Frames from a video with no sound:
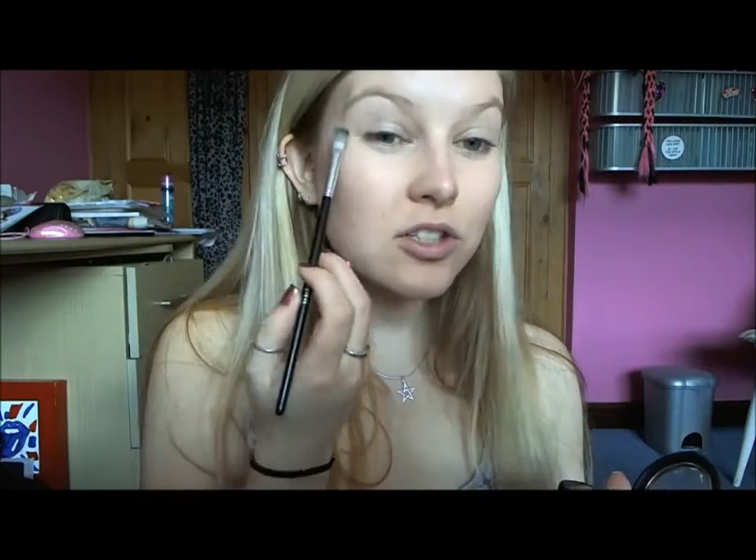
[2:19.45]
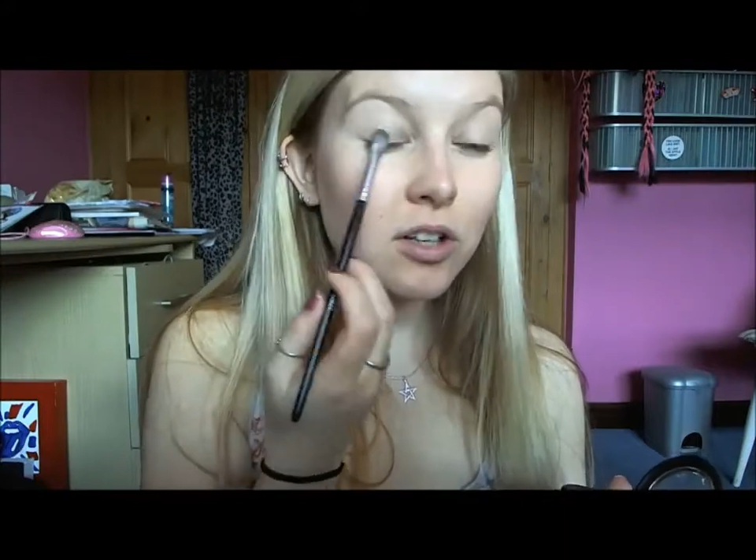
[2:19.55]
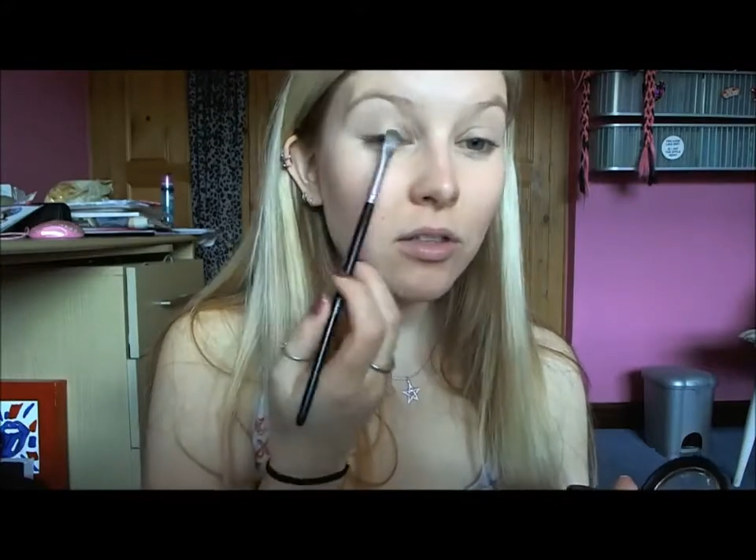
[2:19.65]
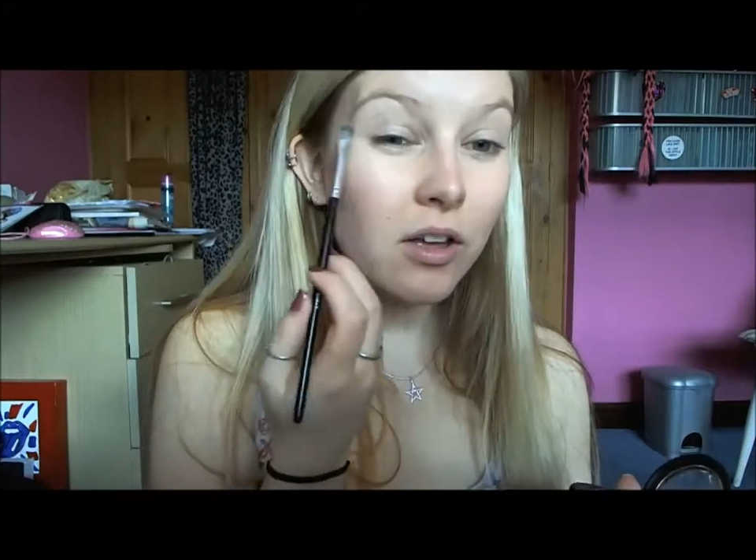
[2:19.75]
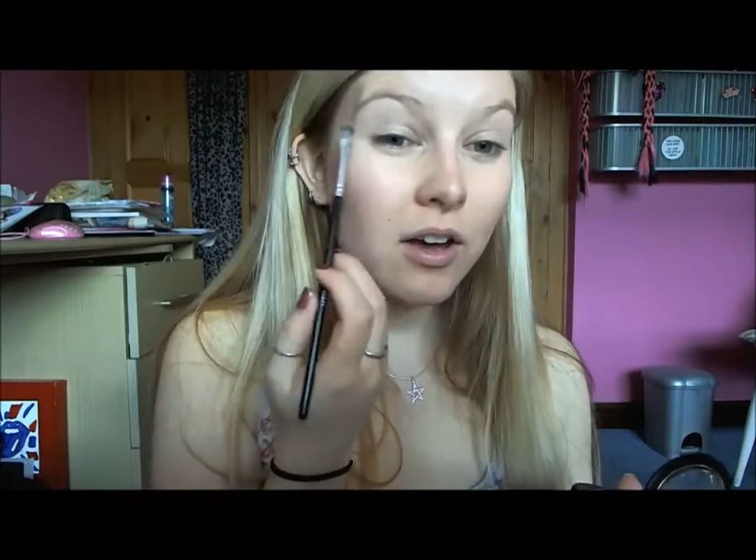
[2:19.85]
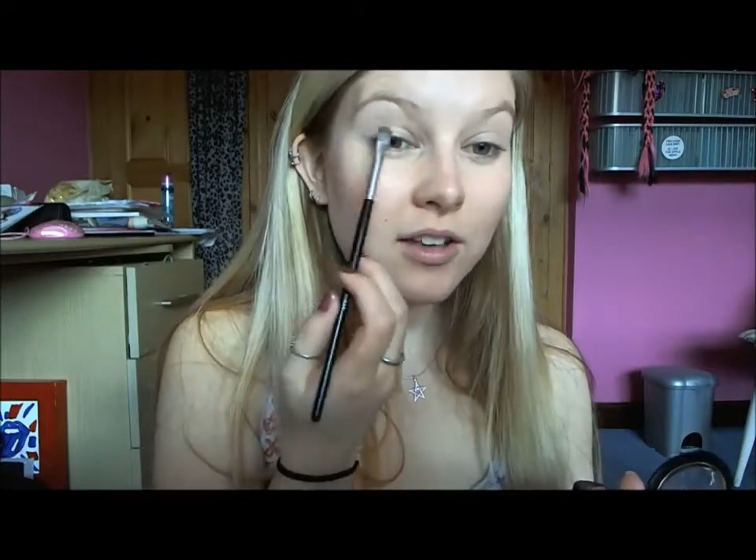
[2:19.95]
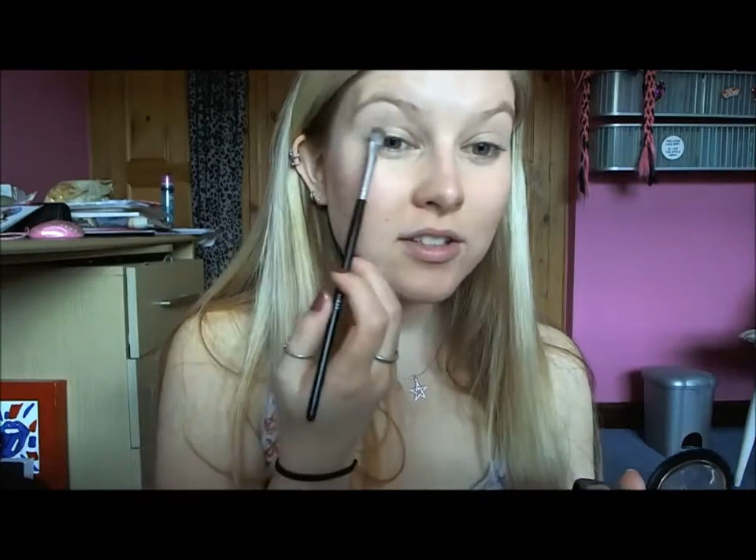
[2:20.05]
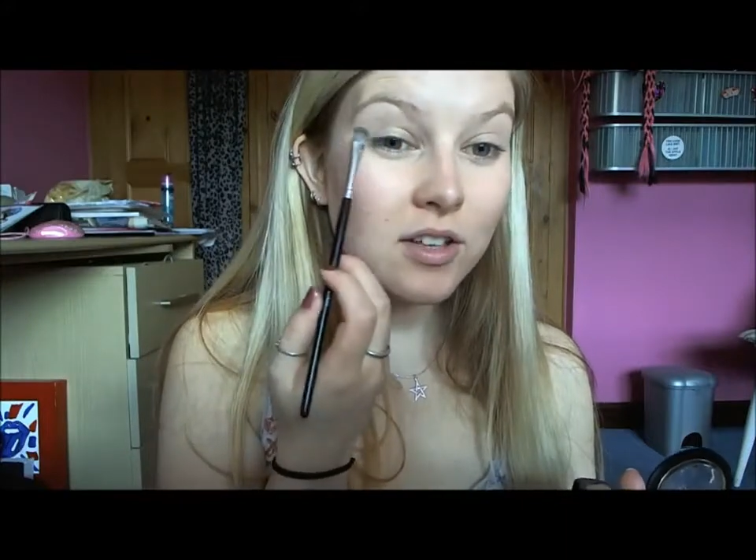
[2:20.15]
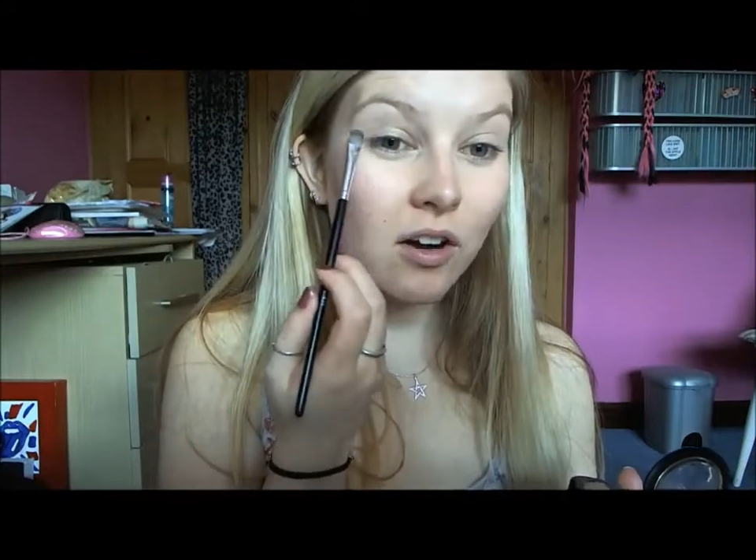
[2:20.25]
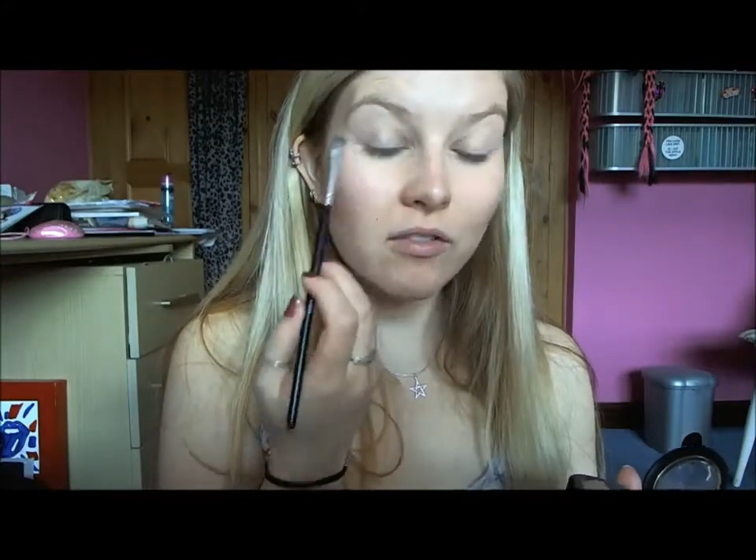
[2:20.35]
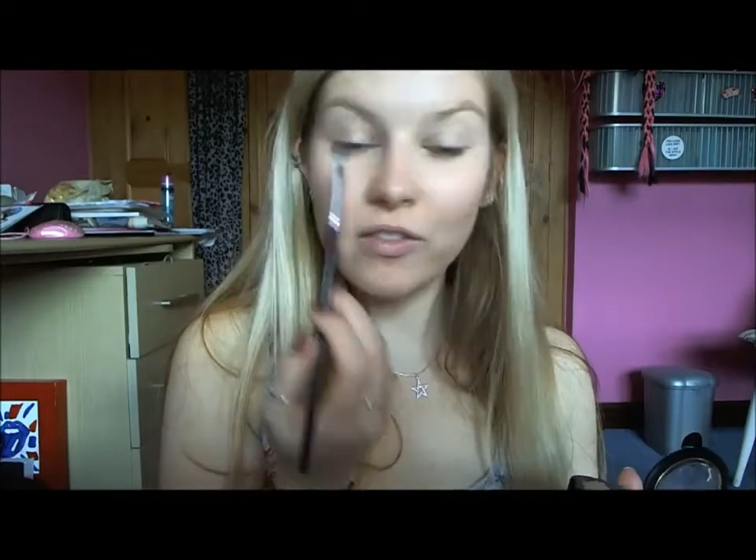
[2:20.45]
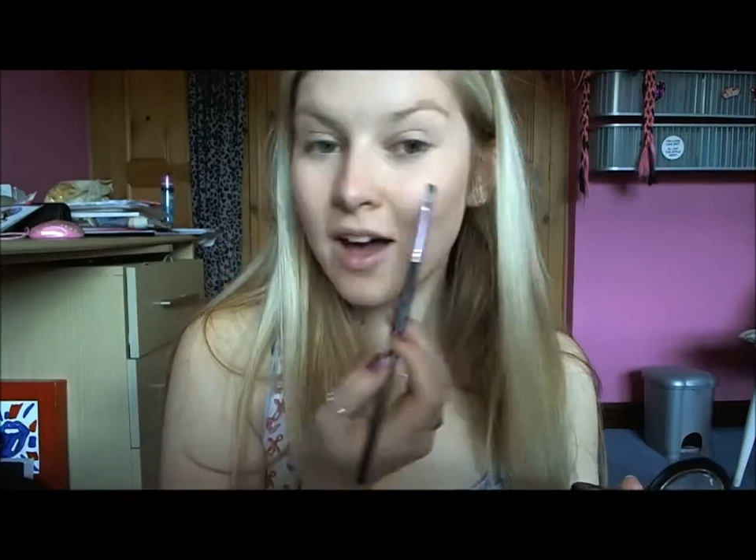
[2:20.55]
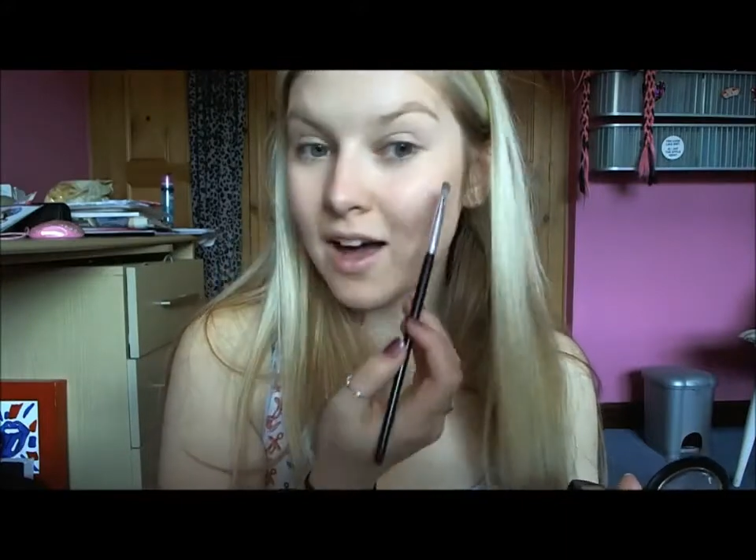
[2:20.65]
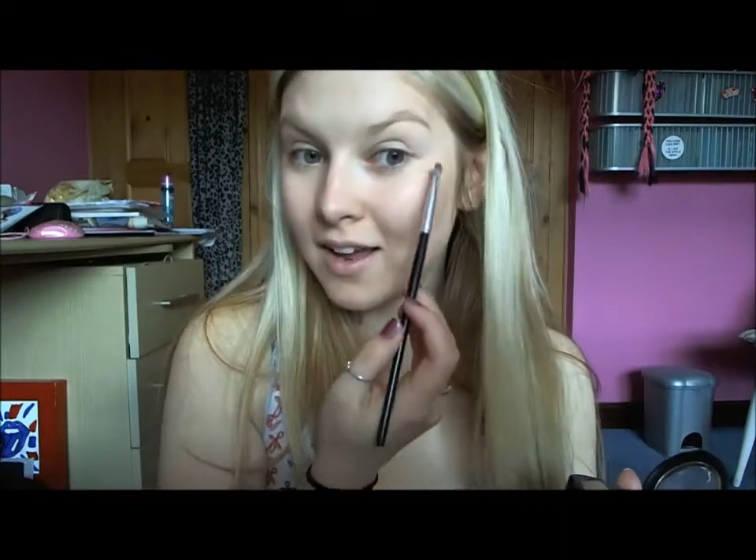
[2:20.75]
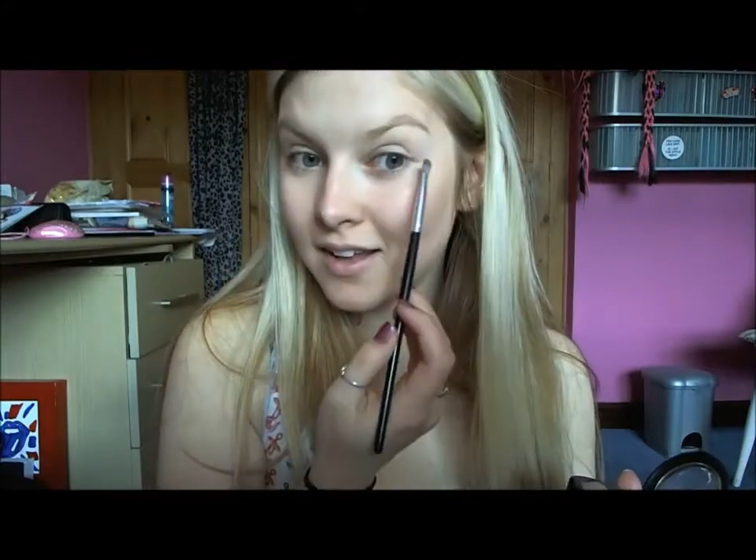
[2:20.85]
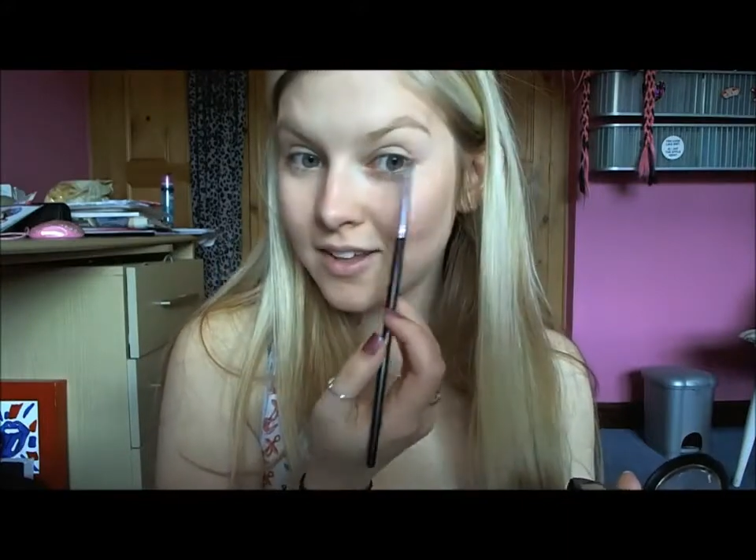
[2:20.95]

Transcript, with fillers: two-thirds of the eye.